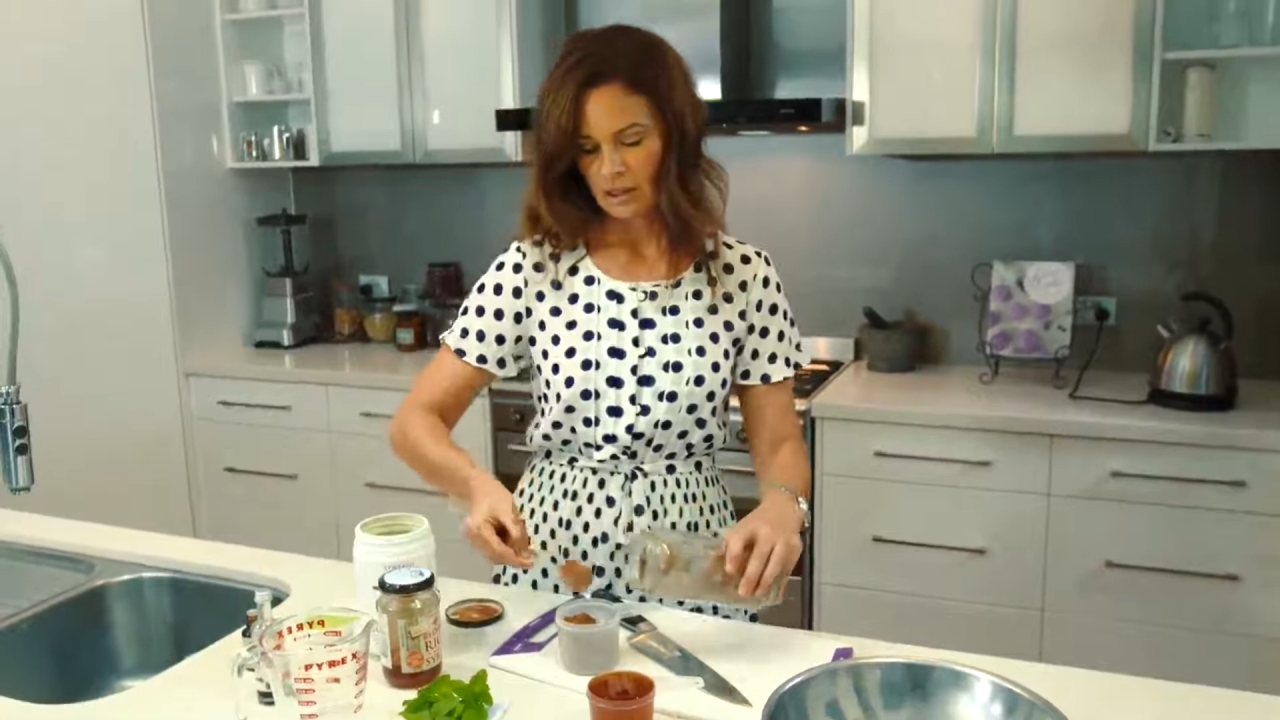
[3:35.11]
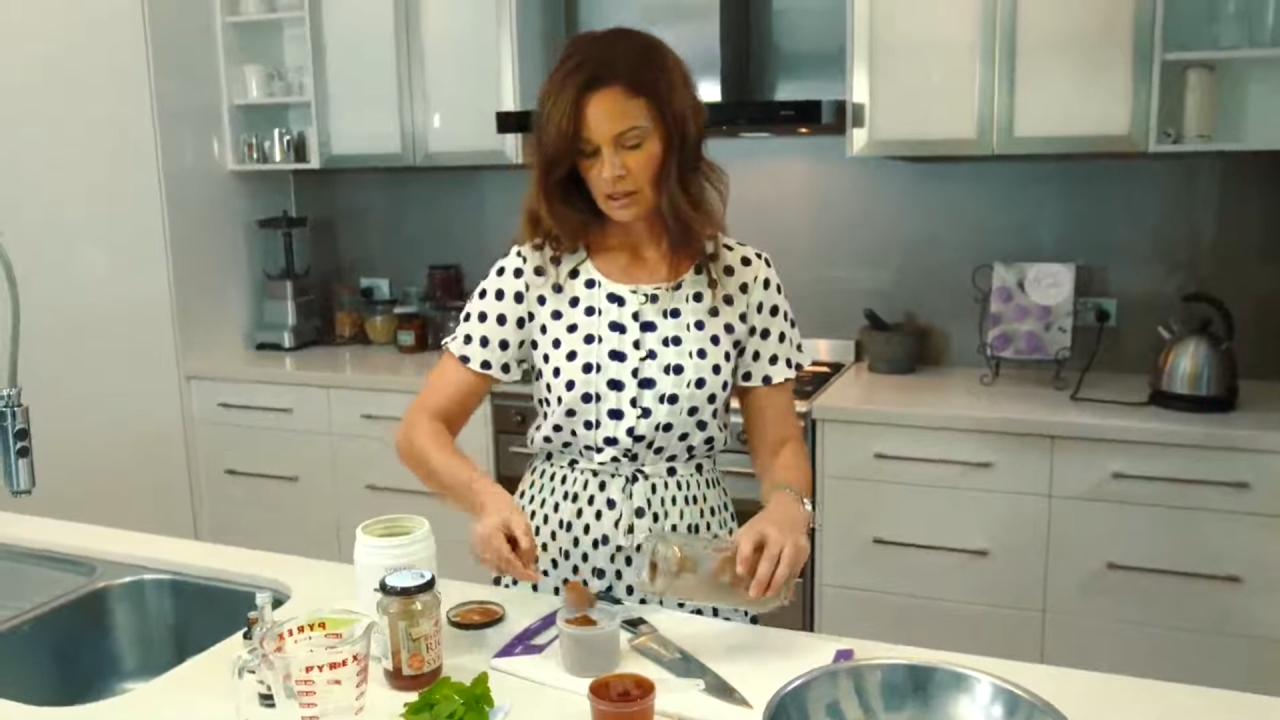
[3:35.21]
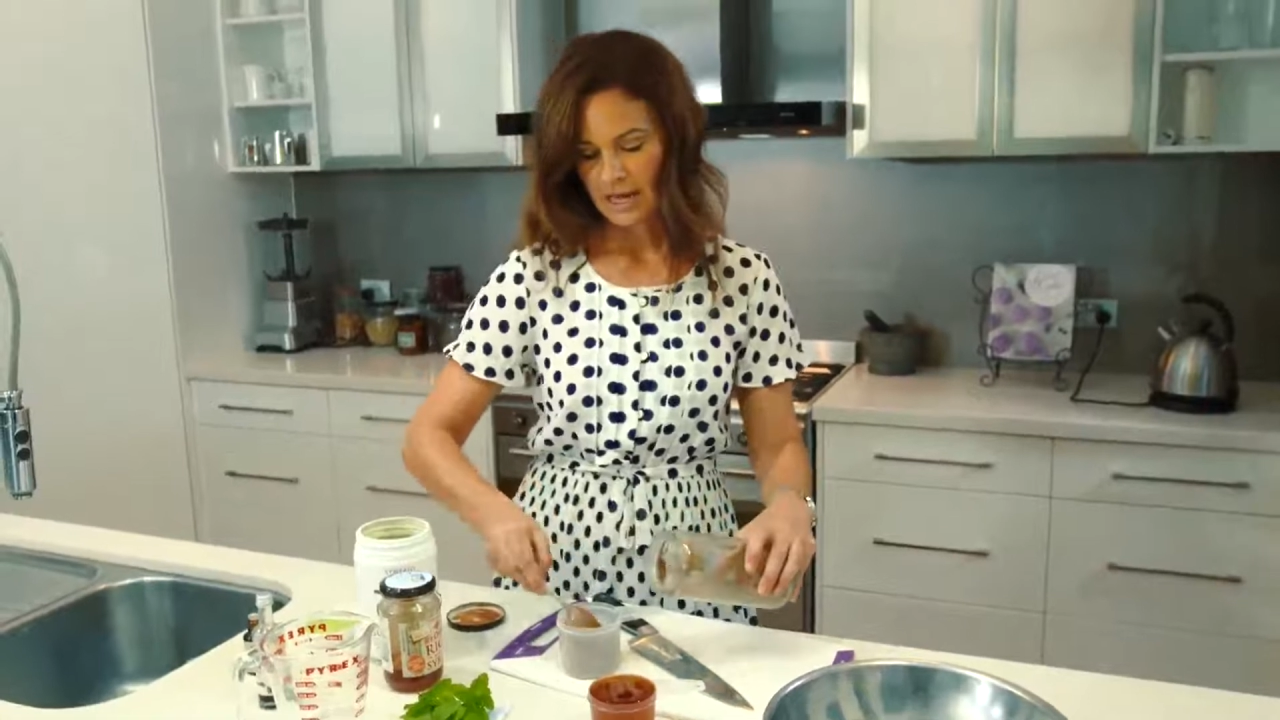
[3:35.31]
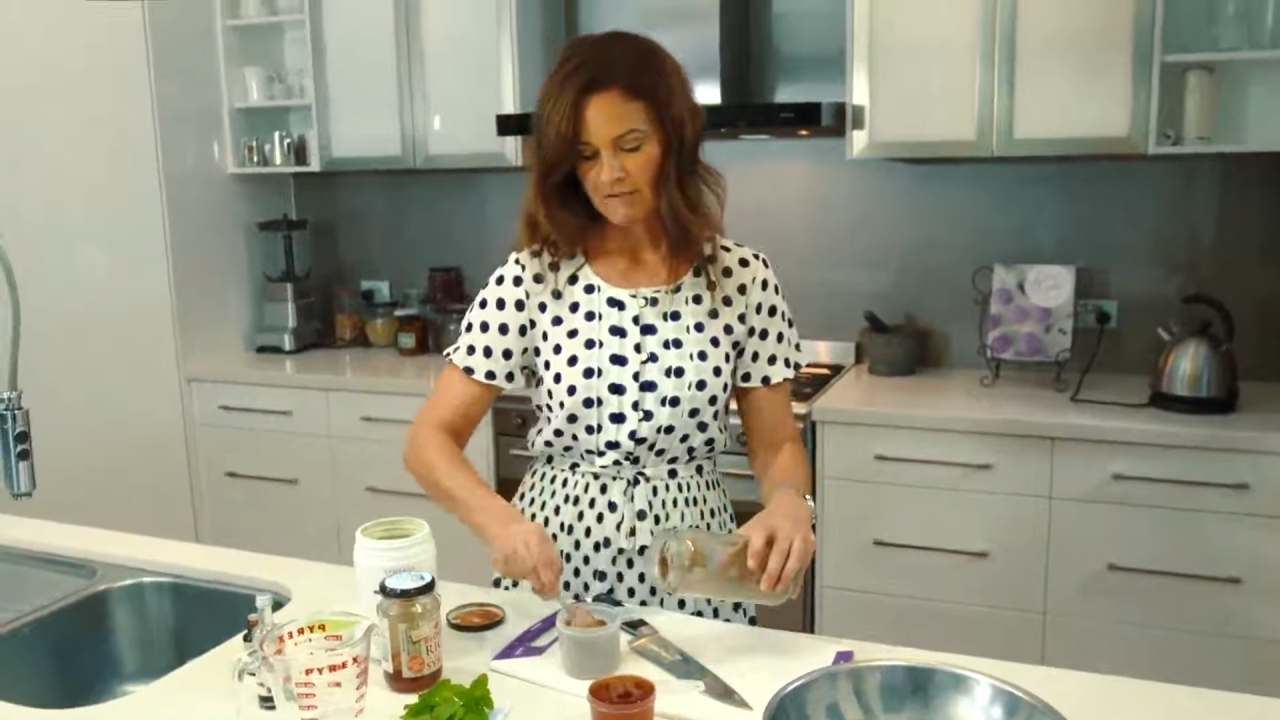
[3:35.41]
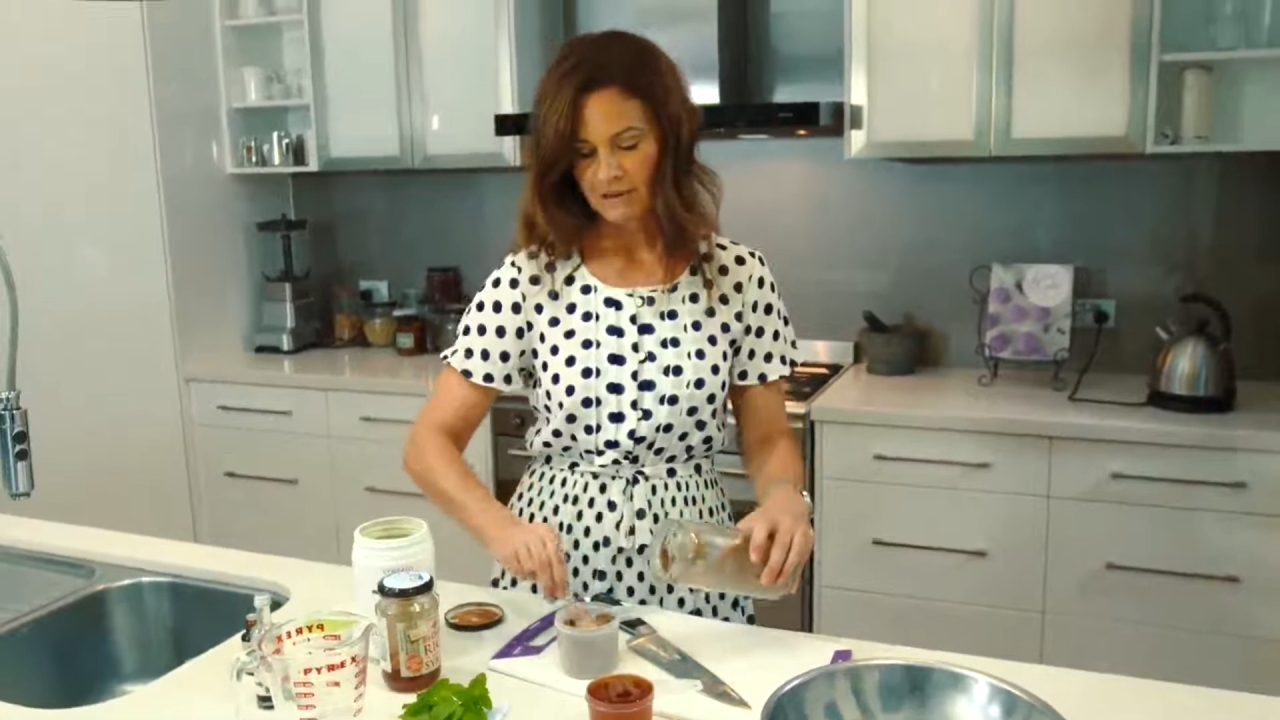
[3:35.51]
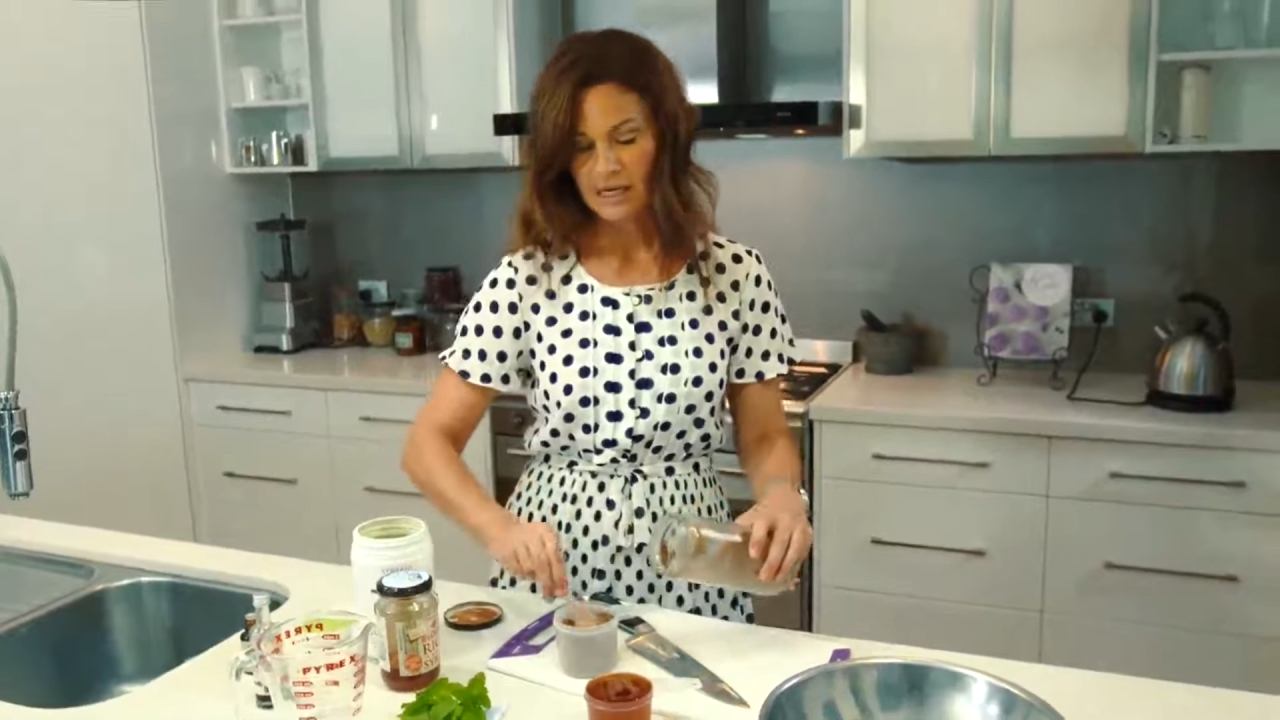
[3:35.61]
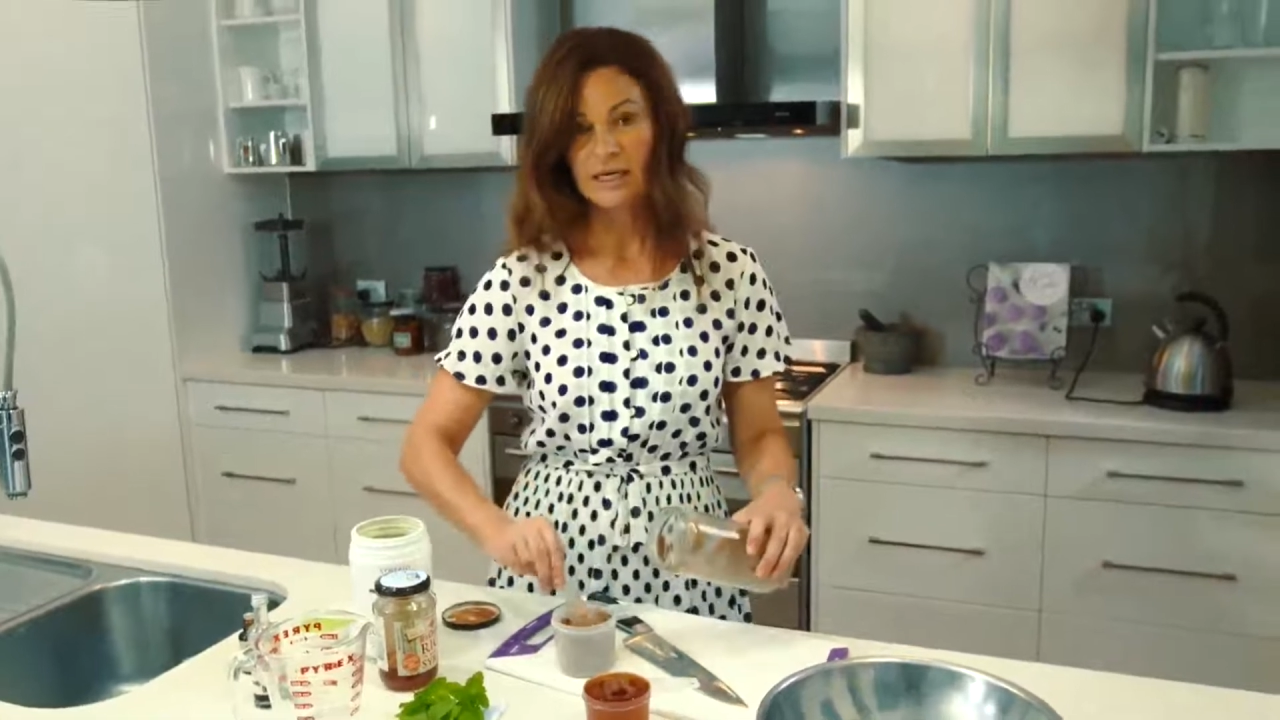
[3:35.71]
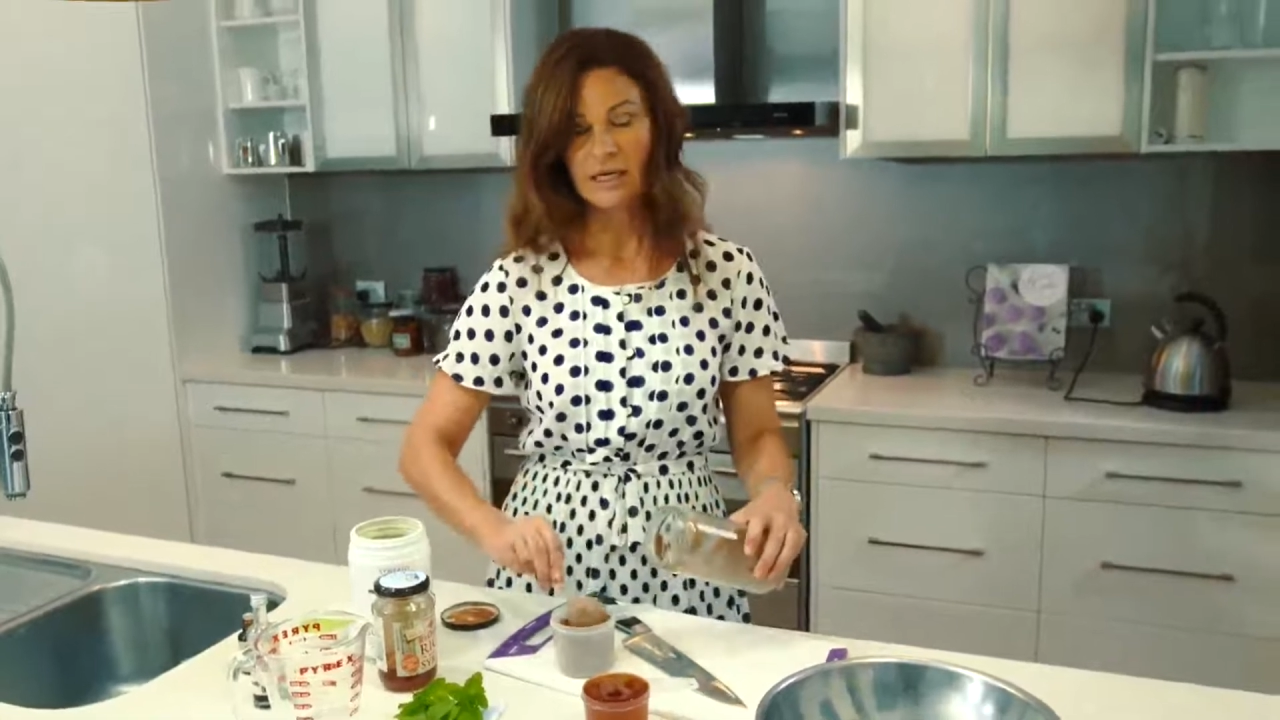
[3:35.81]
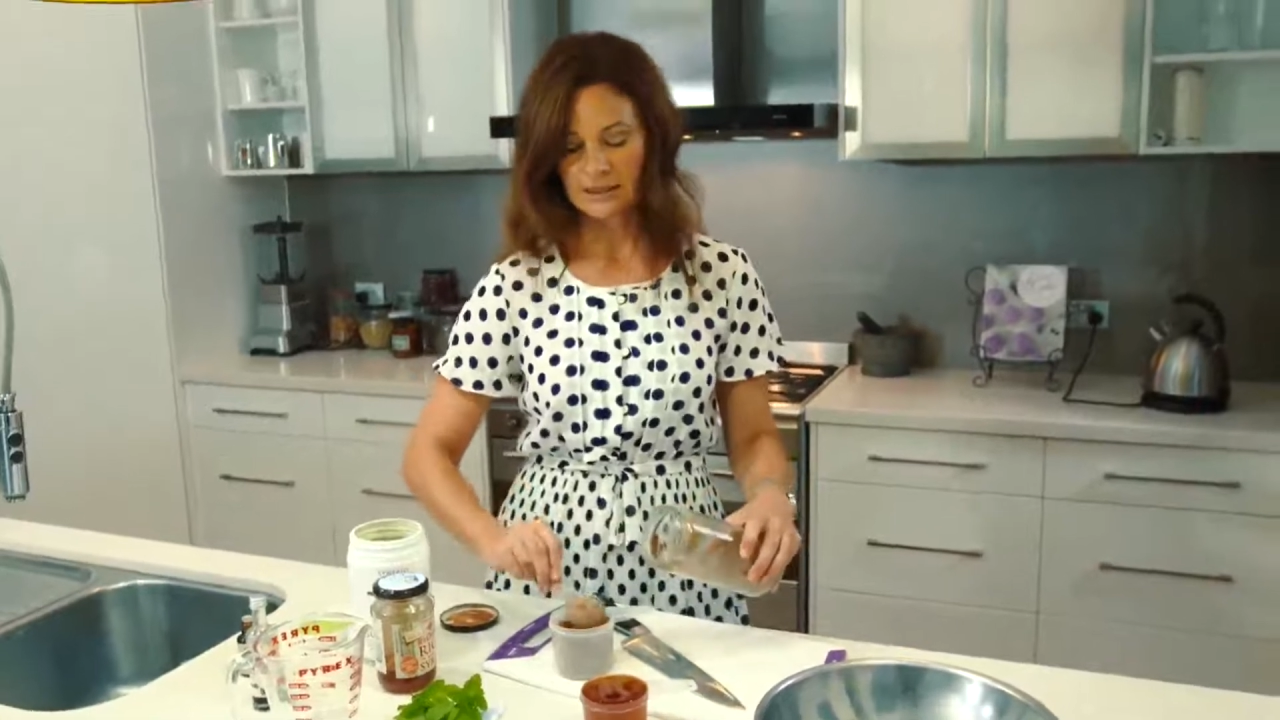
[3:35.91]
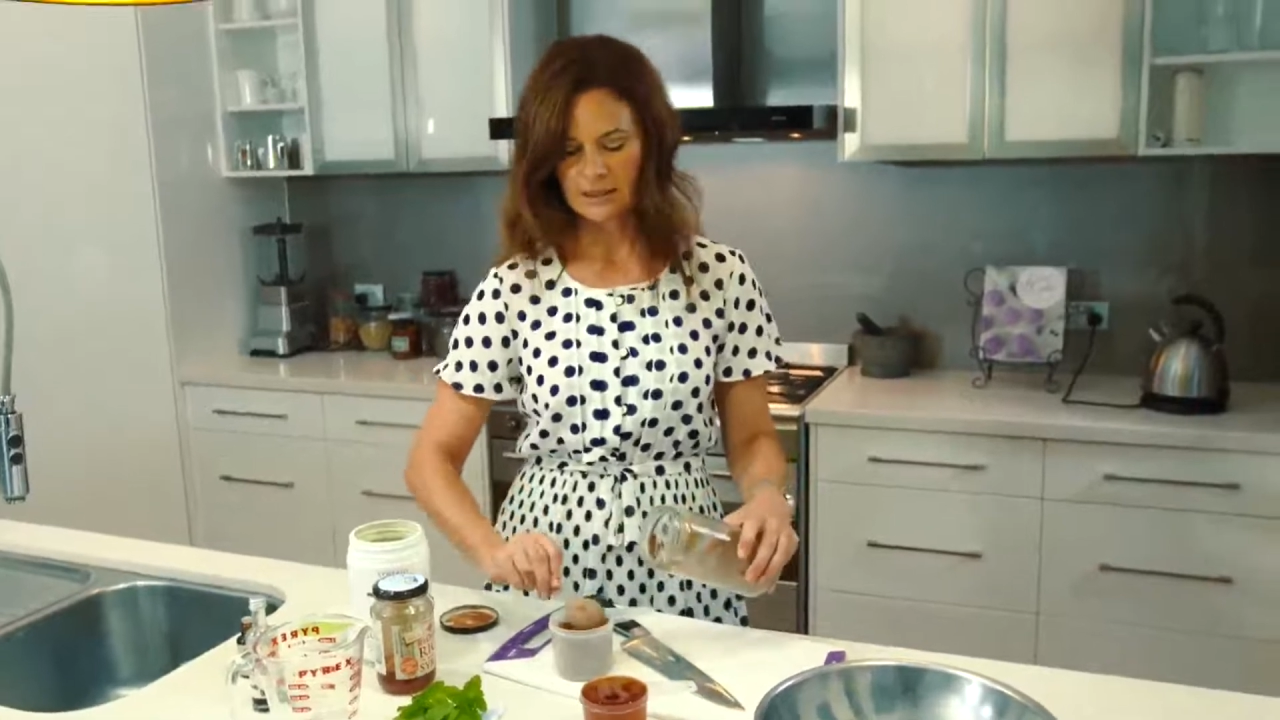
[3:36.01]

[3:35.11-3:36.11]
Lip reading: caffeine in it,